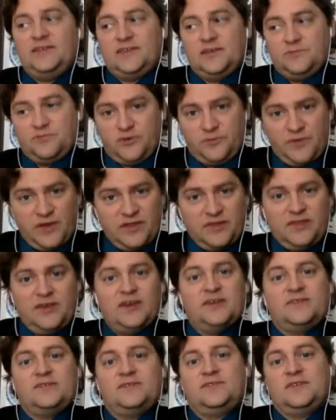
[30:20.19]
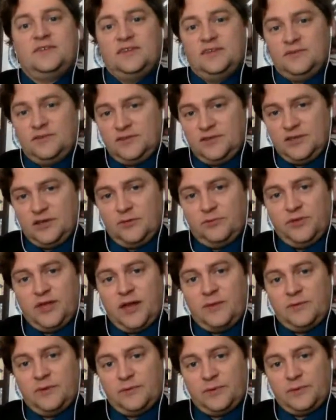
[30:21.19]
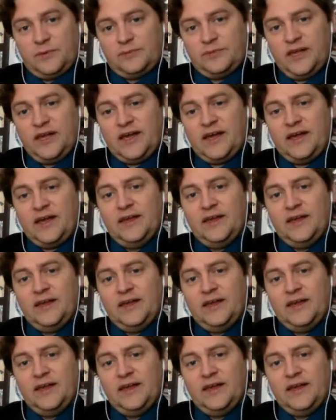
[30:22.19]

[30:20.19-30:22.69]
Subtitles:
Prometheus and, you know, blah, blah, blah, blah, blah.